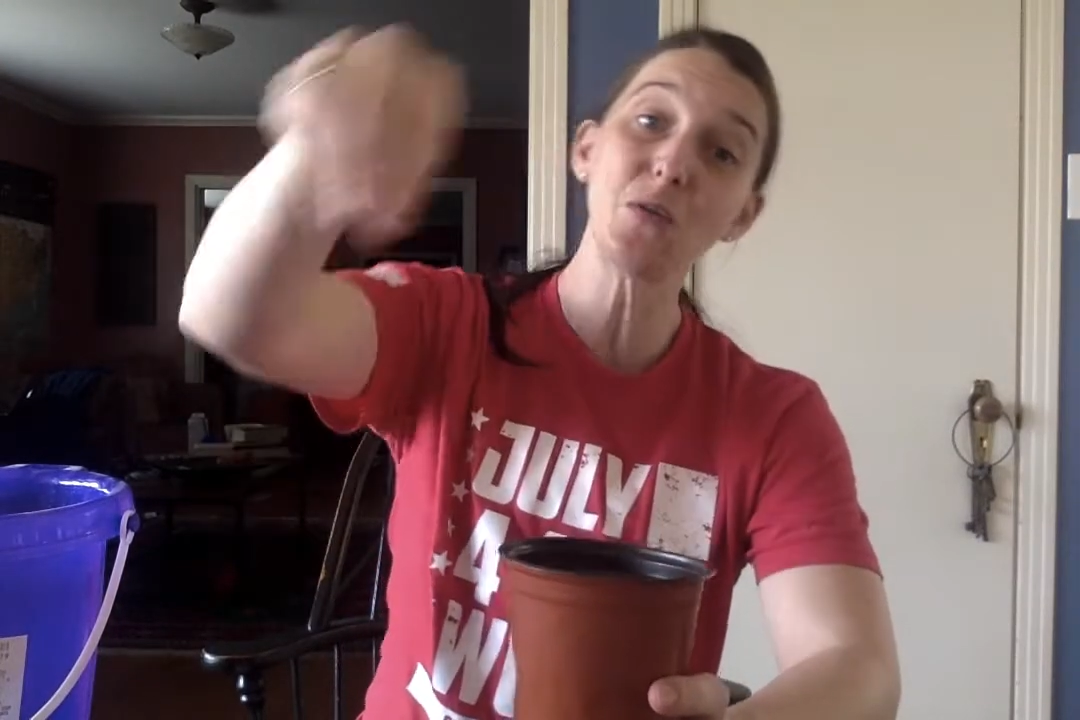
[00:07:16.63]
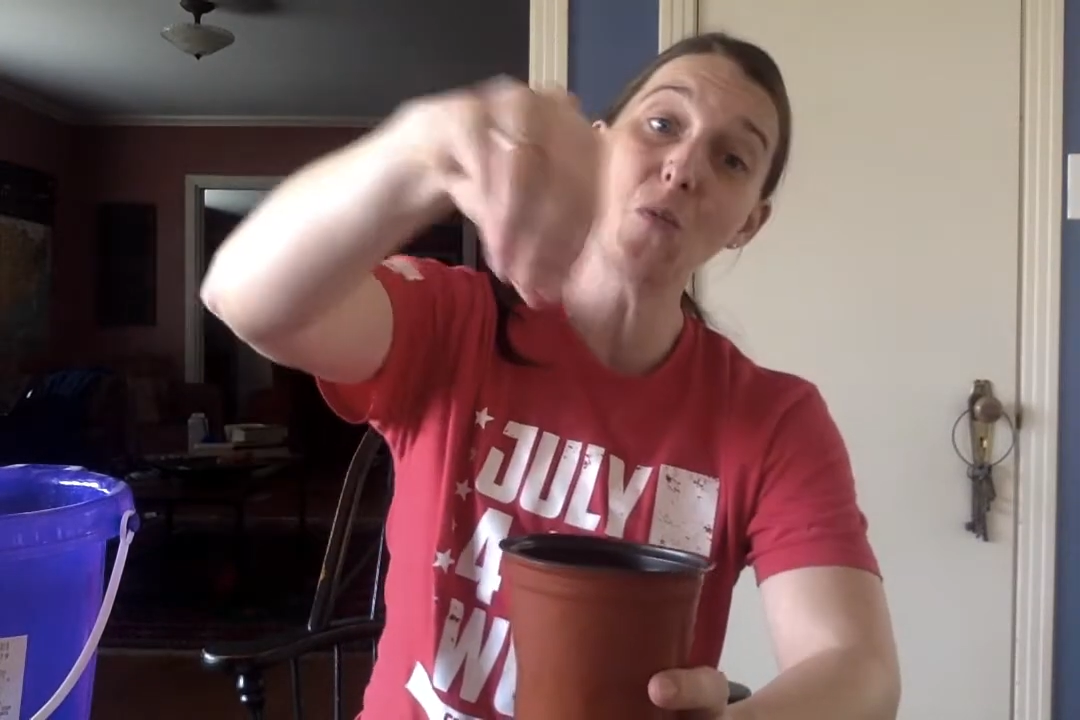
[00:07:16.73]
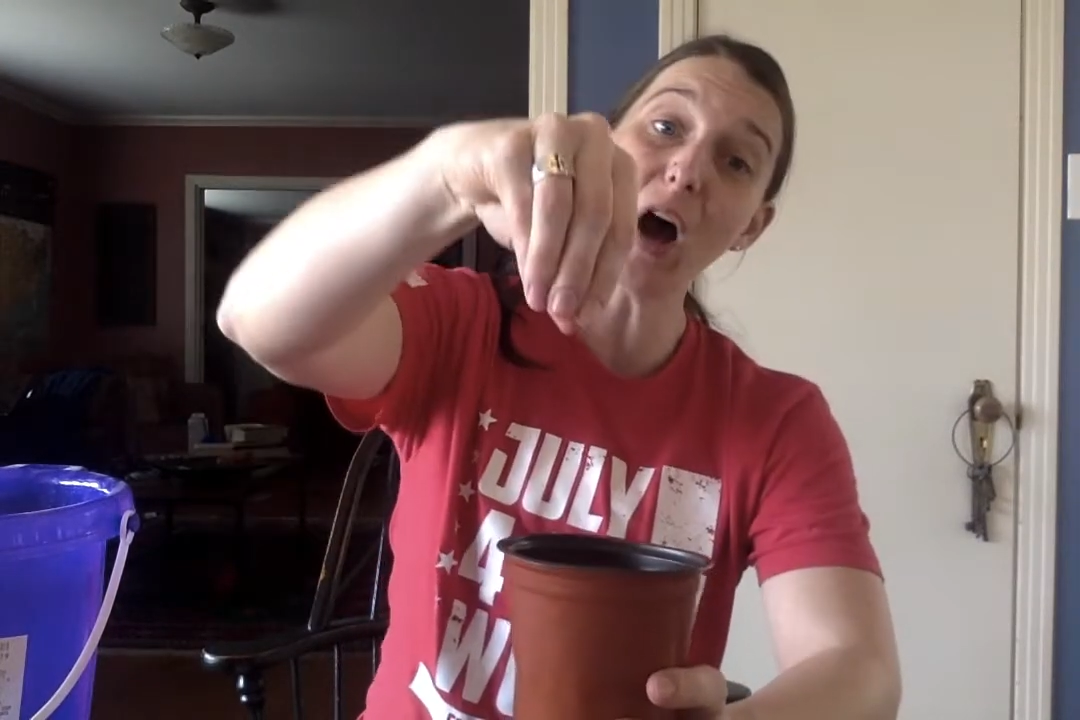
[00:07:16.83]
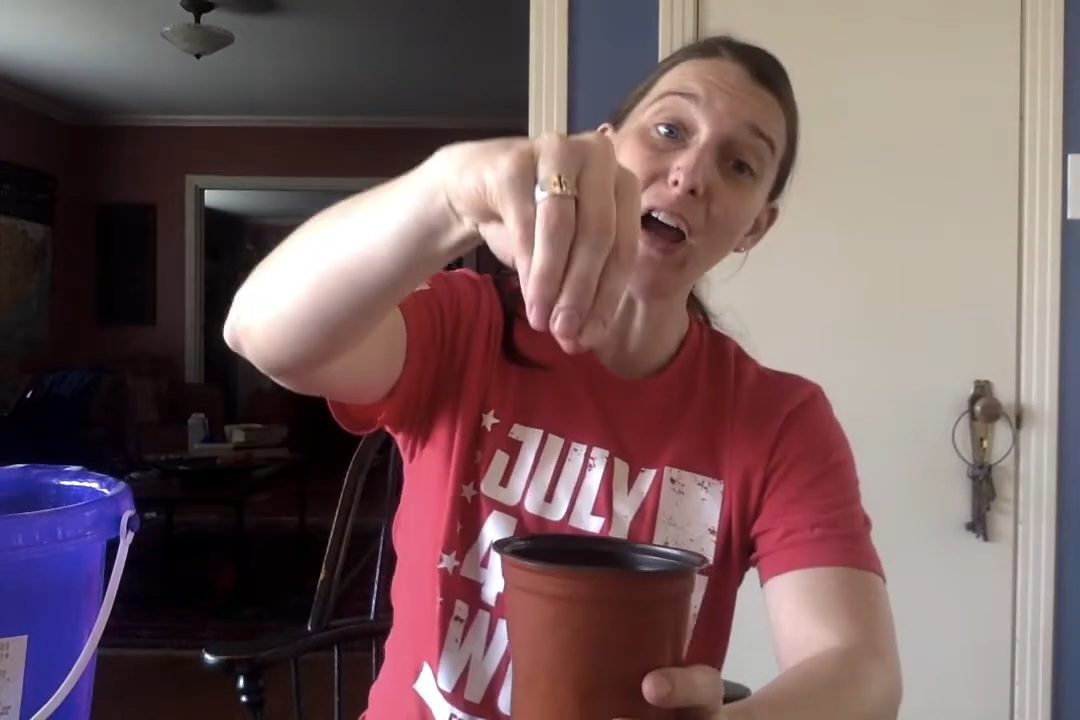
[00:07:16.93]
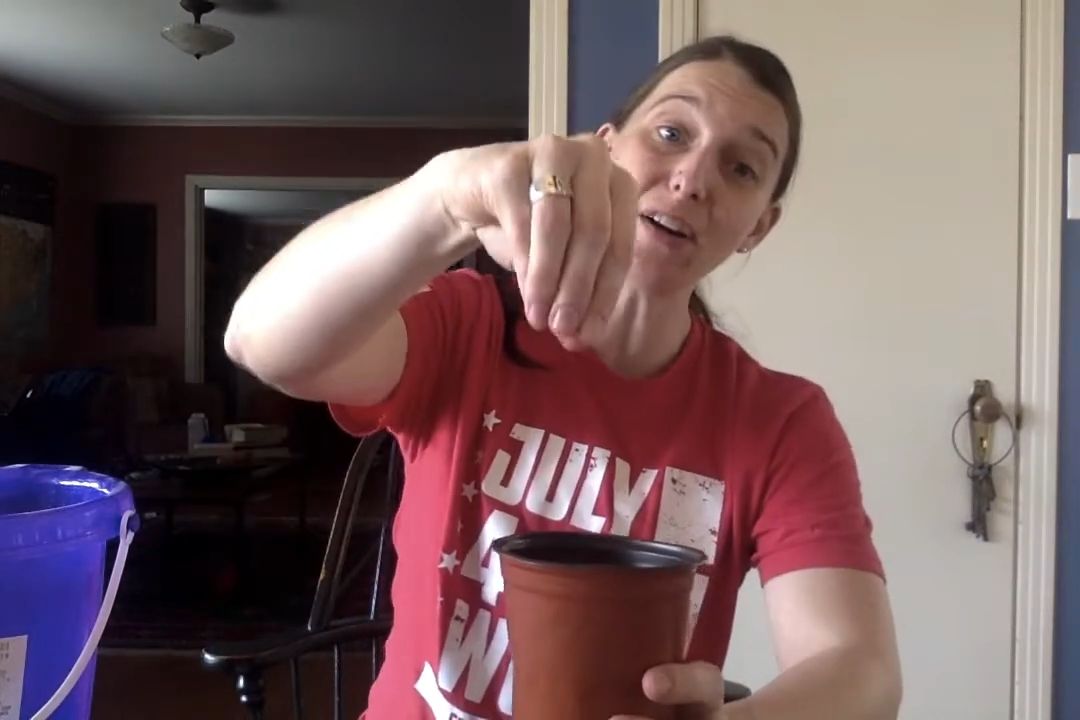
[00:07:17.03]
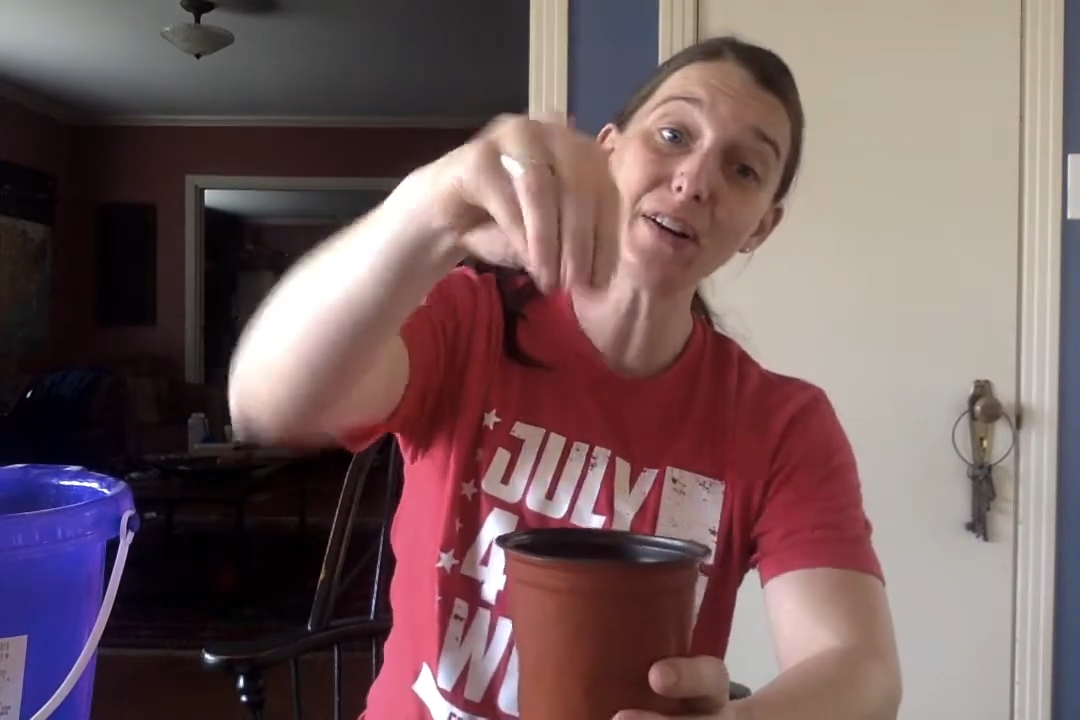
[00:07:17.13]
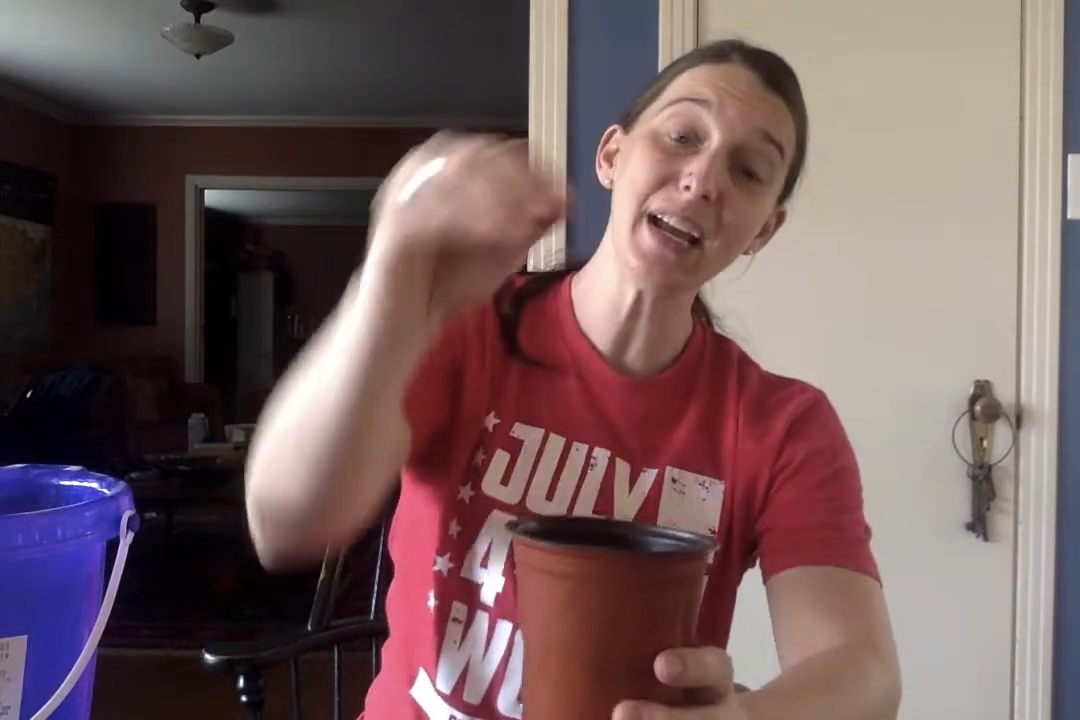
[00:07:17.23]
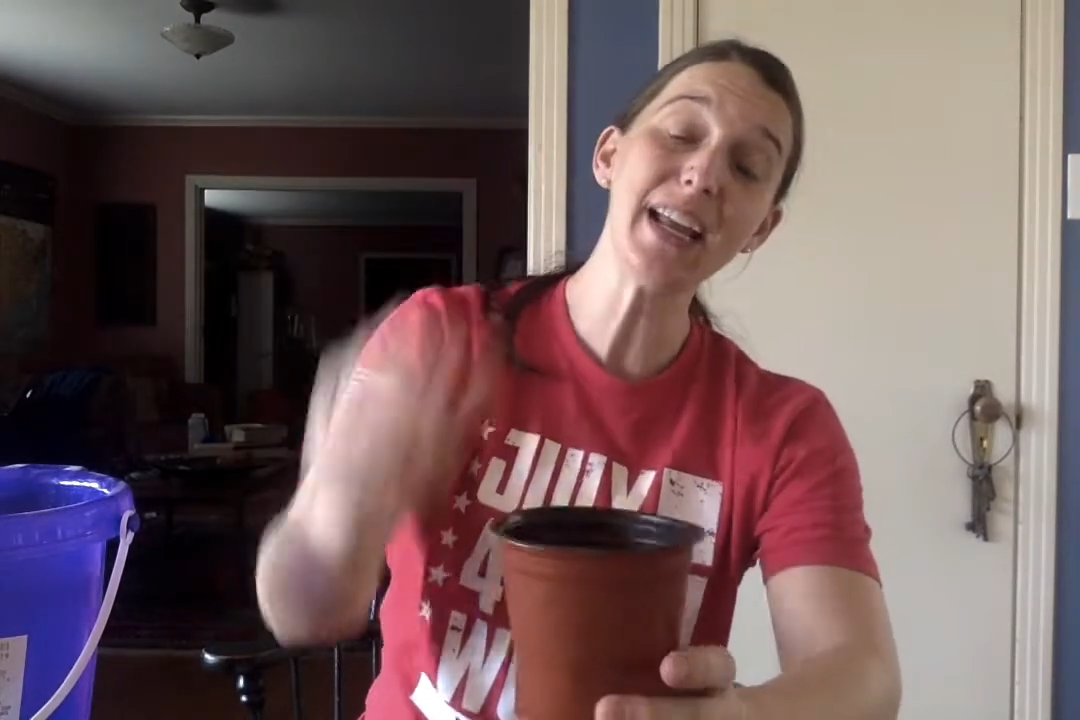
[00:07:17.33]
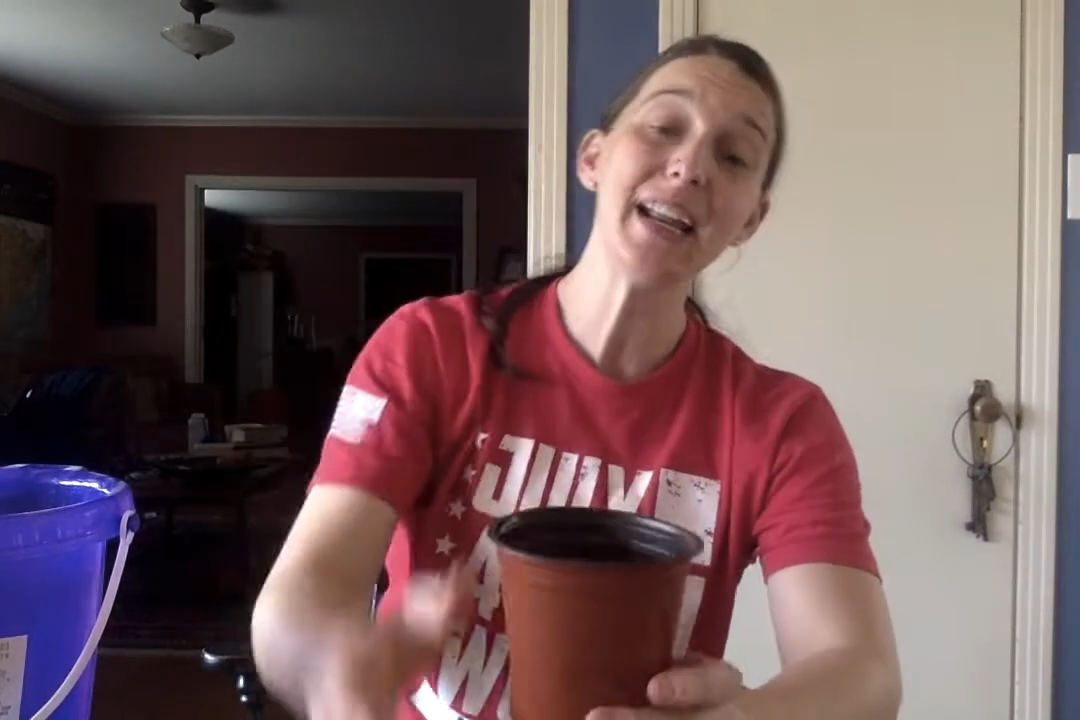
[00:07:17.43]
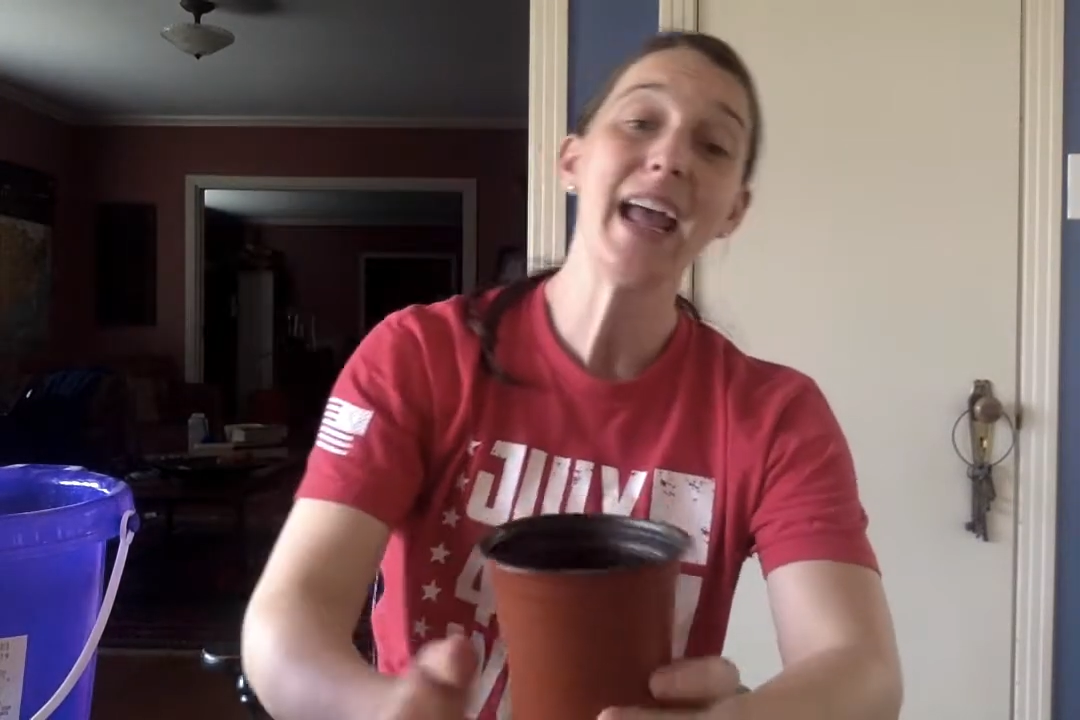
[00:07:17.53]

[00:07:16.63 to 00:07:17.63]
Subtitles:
water it,